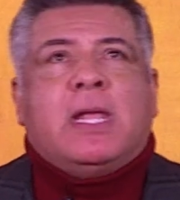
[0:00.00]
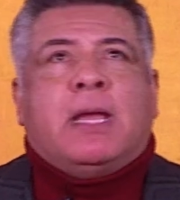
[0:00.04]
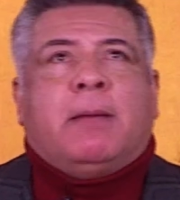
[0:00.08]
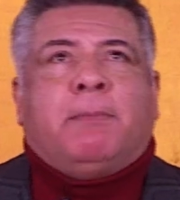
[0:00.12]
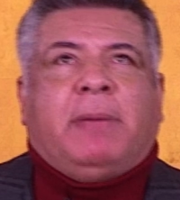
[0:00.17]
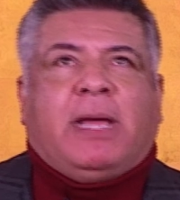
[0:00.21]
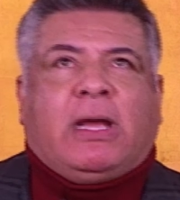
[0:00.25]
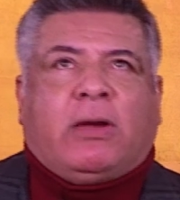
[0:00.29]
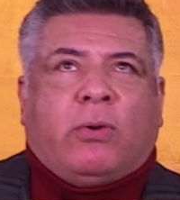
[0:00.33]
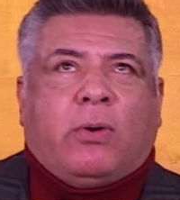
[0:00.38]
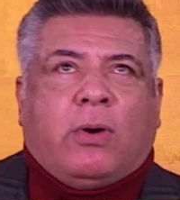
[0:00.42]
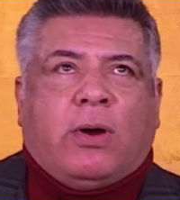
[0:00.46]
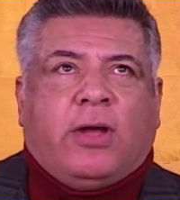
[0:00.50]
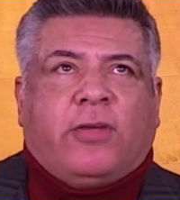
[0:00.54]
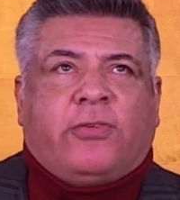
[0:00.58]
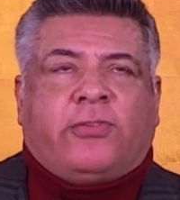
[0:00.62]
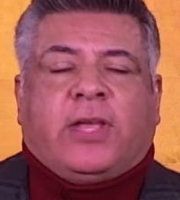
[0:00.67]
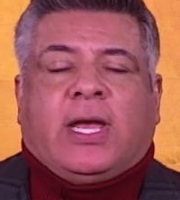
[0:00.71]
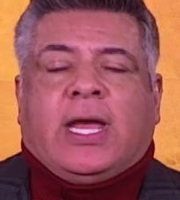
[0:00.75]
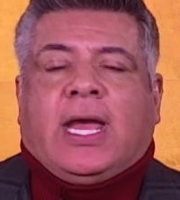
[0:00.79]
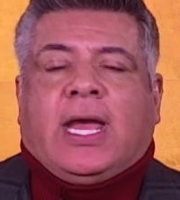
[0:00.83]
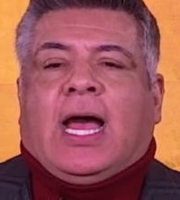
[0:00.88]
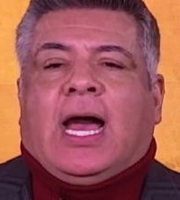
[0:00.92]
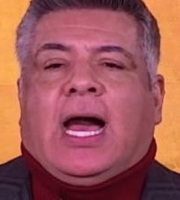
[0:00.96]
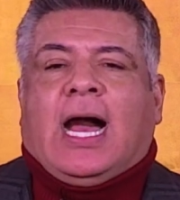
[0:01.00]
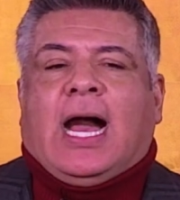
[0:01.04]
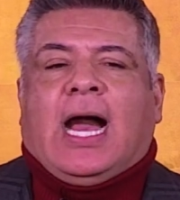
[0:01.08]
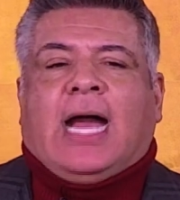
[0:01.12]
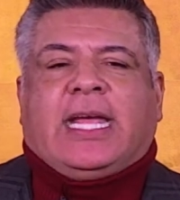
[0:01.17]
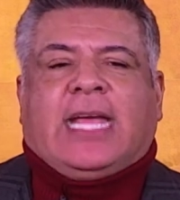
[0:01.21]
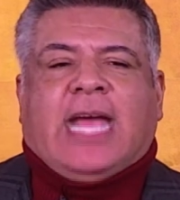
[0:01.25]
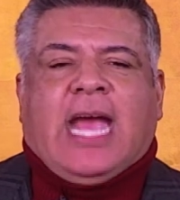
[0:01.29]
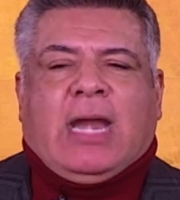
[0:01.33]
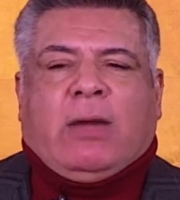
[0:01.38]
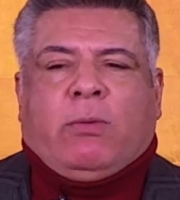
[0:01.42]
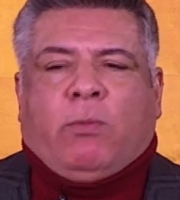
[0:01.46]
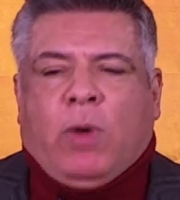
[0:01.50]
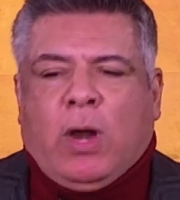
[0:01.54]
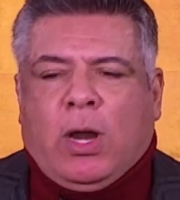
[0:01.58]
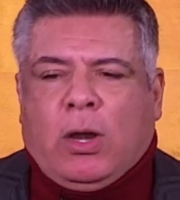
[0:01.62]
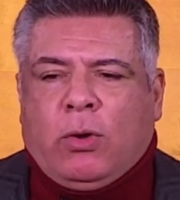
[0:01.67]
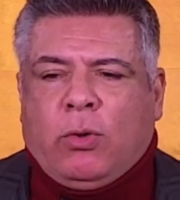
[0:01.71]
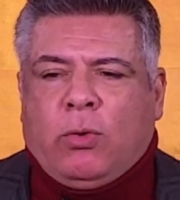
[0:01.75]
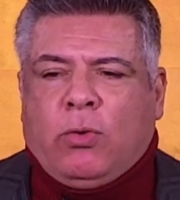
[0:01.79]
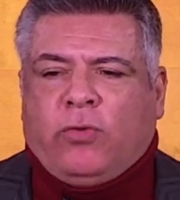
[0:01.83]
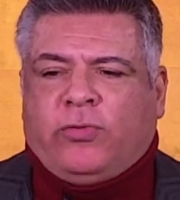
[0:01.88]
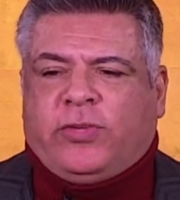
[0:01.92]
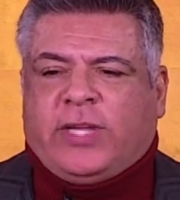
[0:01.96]
because again, we're
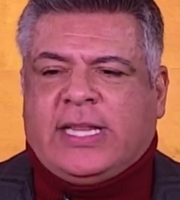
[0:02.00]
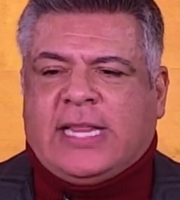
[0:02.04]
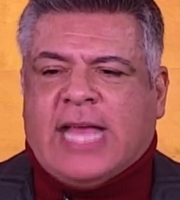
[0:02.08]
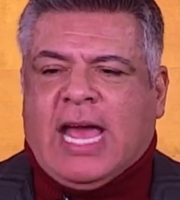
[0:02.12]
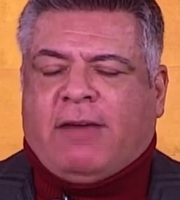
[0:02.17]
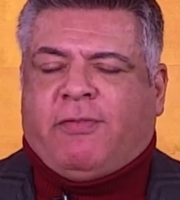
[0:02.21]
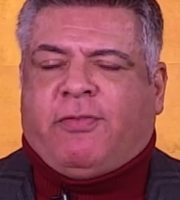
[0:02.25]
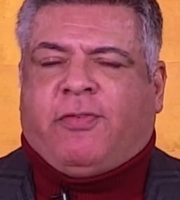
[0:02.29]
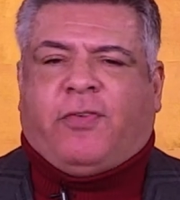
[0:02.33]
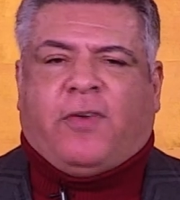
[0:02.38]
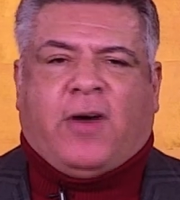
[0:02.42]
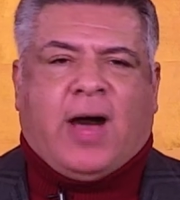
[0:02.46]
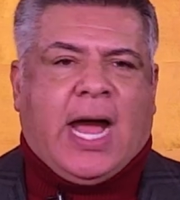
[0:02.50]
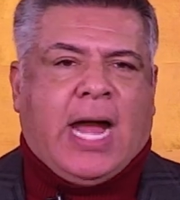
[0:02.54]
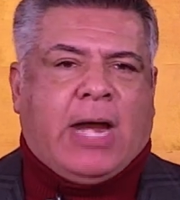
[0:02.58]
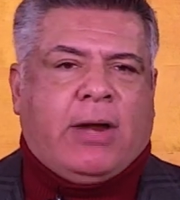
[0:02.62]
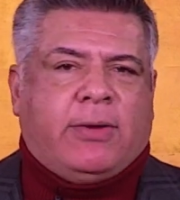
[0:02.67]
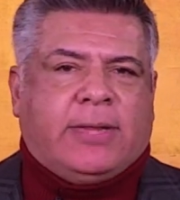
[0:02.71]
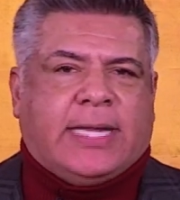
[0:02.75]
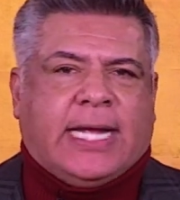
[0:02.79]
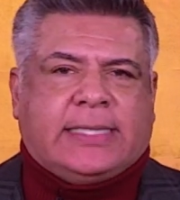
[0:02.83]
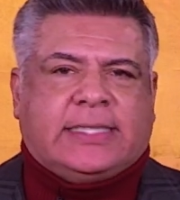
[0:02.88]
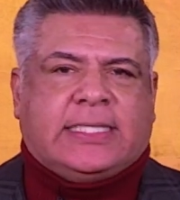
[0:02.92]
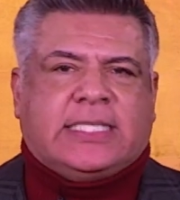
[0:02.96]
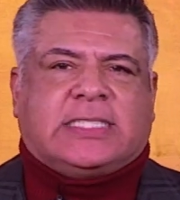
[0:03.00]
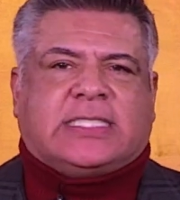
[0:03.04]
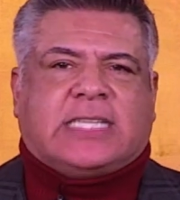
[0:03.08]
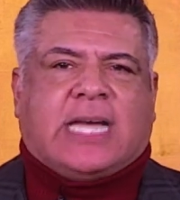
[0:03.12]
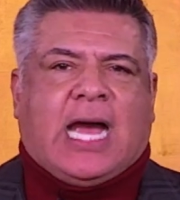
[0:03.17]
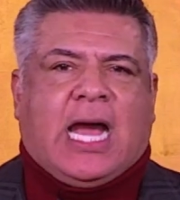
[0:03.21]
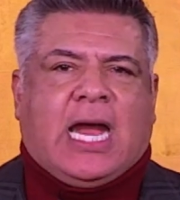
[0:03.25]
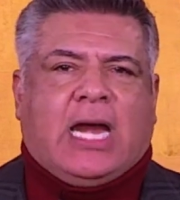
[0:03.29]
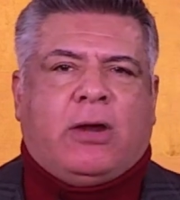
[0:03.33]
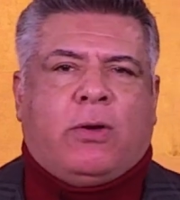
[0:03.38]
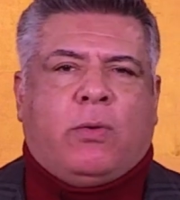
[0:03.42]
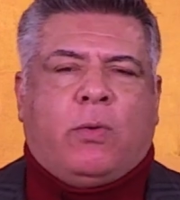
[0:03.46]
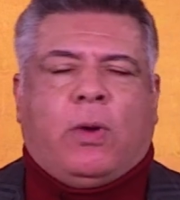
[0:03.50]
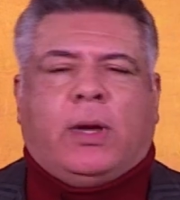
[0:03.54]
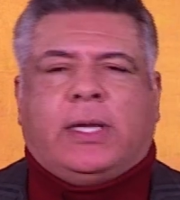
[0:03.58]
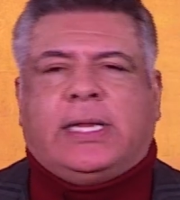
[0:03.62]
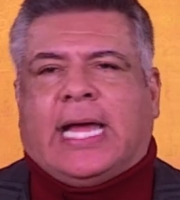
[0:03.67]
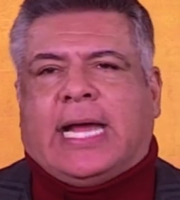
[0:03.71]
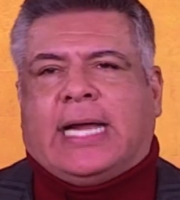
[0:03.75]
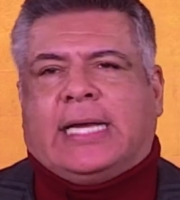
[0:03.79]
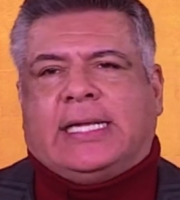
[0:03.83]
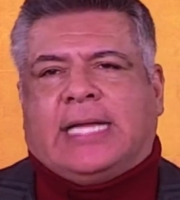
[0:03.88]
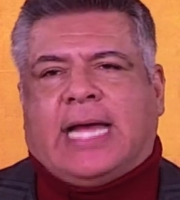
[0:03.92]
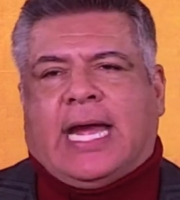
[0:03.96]
losing that fire, that desire,
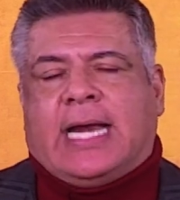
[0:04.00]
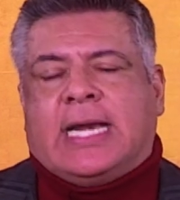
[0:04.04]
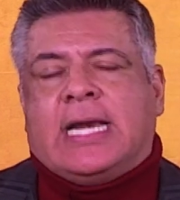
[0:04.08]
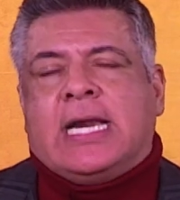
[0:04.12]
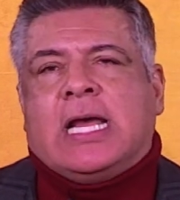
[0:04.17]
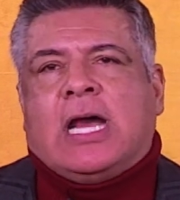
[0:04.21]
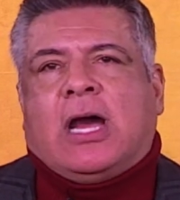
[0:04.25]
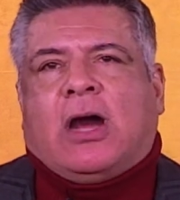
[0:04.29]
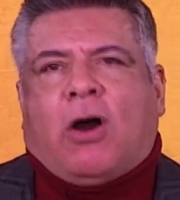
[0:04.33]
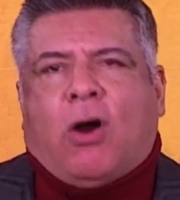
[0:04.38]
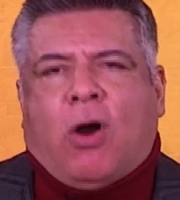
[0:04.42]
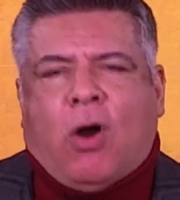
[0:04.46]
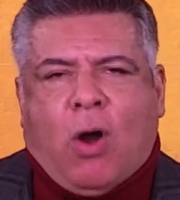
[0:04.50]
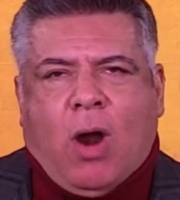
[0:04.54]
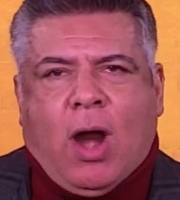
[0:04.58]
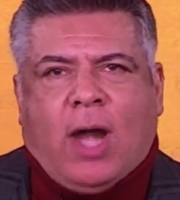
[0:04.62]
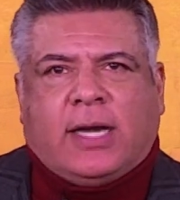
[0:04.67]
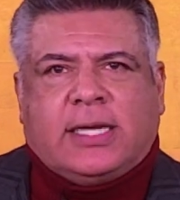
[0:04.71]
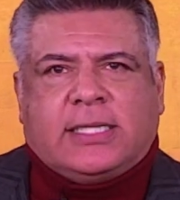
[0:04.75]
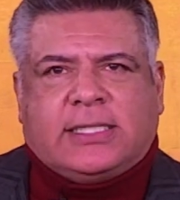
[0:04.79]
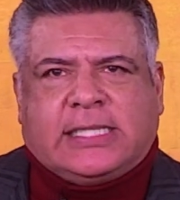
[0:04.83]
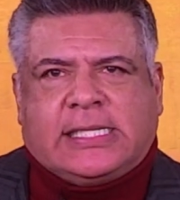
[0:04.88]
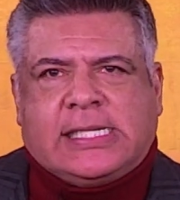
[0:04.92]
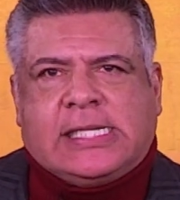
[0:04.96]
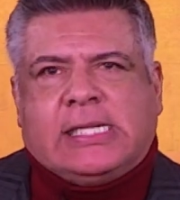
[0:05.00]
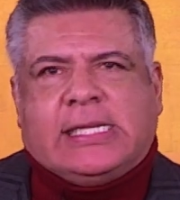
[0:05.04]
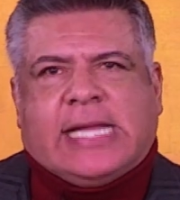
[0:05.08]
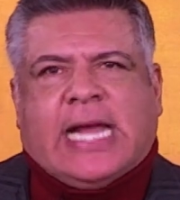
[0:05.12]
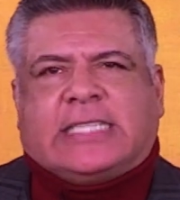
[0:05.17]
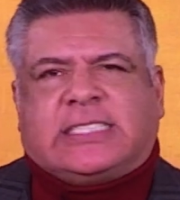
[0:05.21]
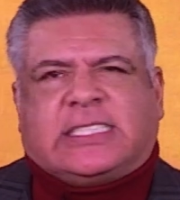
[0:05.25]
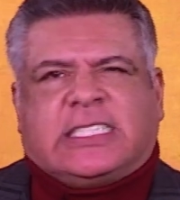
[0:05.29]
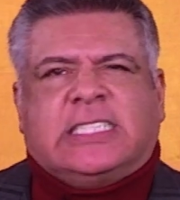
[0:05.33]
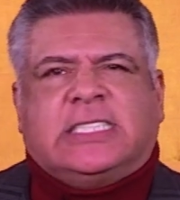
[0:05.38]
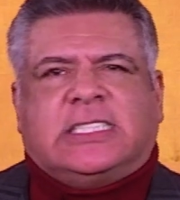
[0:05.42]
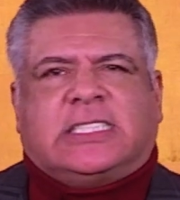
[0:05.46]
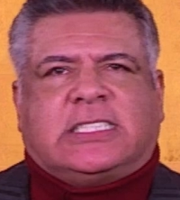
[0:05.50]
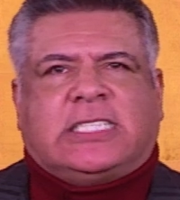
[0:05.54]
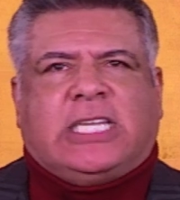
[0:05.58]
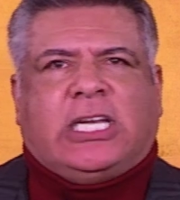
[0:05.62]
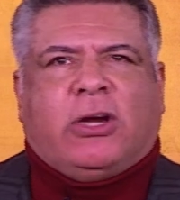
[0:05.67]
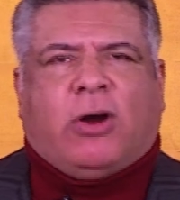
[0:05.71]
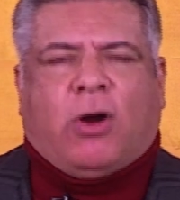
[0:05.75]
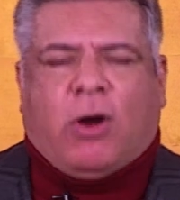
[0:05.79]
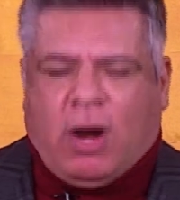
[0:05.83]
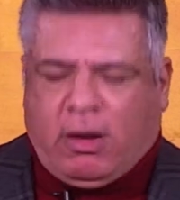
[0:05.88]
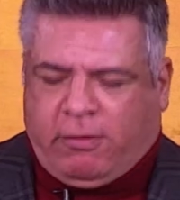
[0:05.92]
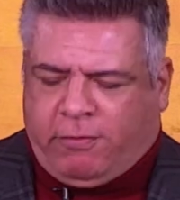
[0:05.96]
that heart, that sincere
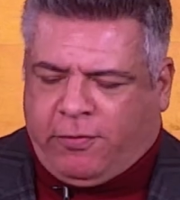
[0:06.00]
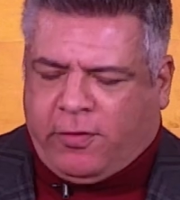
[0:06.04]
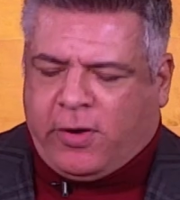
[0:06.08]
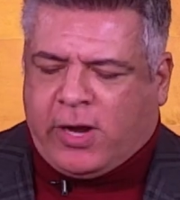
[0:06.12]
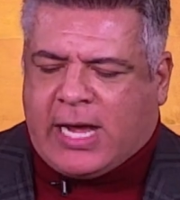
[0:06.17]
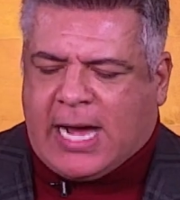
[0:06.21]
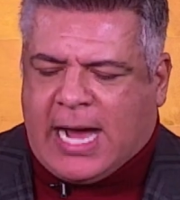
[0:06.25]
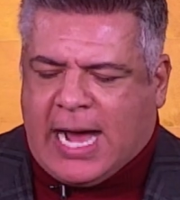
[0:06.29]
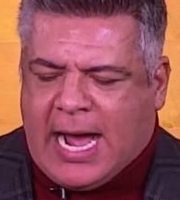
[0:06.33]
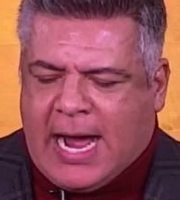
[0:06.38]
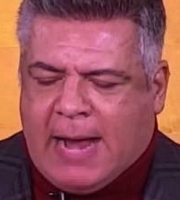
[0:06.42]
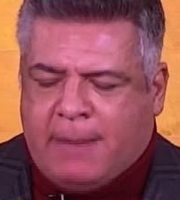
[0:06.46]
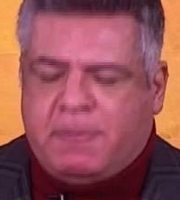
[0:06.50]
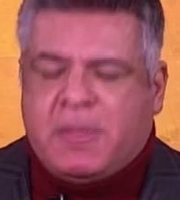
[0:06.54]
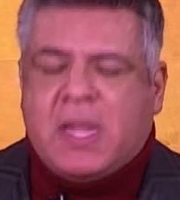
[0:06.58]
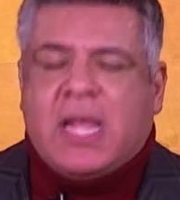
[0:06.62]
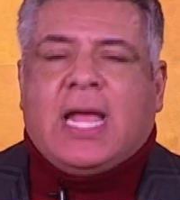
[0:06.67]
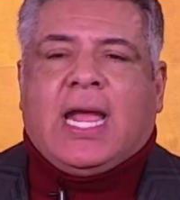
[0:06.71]
heart for God.